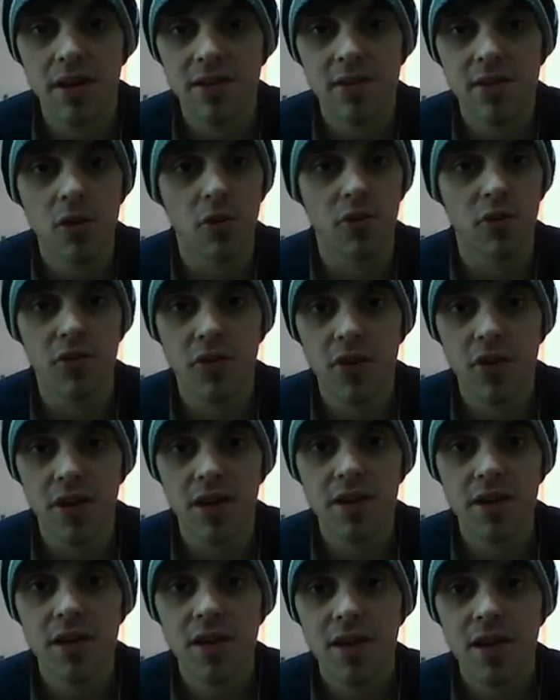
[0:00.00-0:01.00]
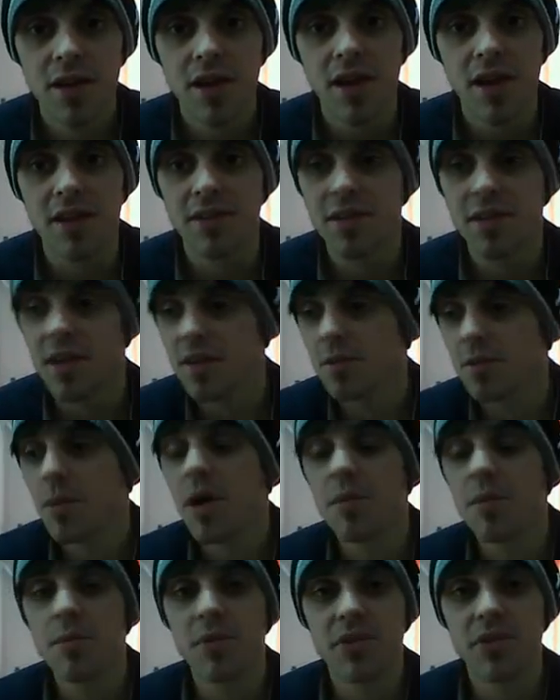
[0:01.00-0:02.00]
It's not free.
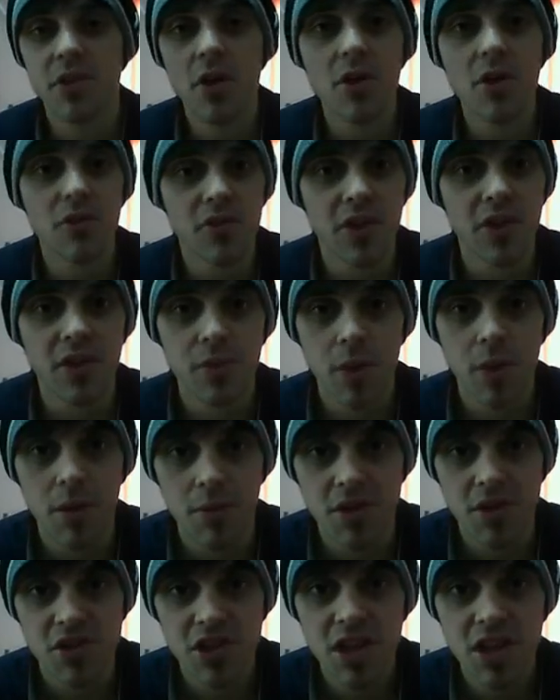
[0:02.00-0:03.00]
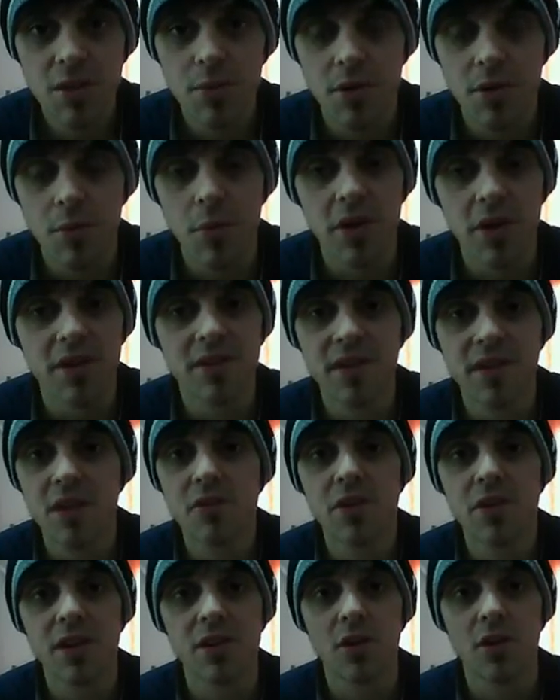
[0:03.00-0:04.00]
Certain things might be cheaper, but it's
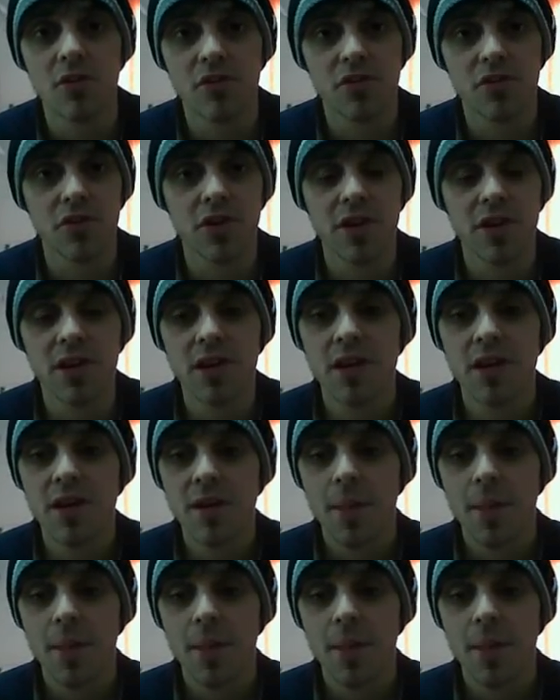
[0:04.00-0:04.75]
definitely not free.